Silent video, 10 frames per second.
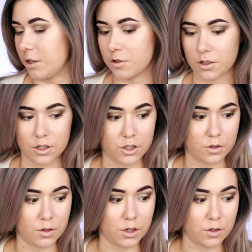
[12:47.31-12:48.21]
usually do
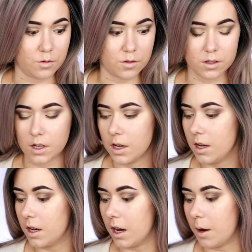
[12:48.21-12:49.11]
use
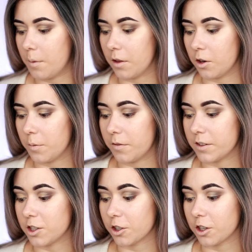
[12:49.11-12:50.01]
a little bit of
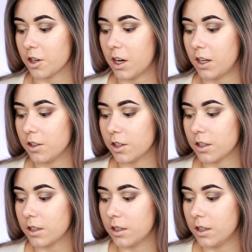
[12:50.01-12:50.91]
a darker color,